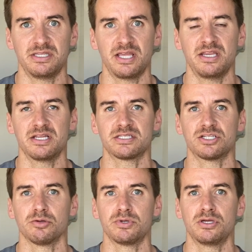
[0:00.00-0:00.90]
they need to
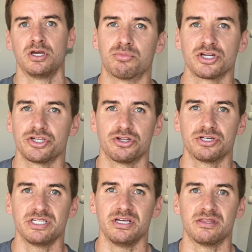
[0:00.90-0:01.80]
still be brushing their
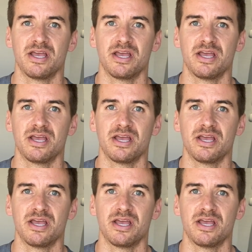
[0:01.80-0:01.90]
teeth.